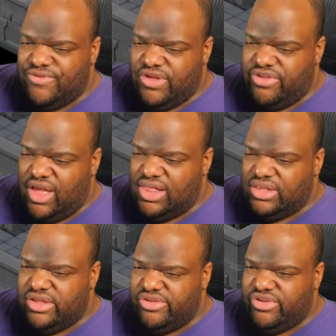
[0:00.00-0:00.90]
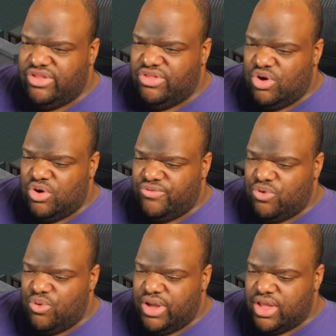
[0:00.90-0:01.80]
fatalities in the
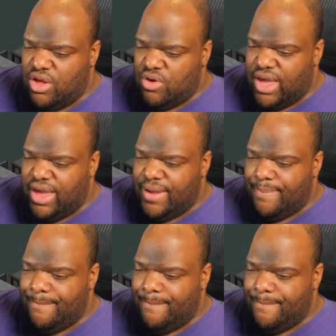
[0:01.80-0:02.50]
earthquake. Okay.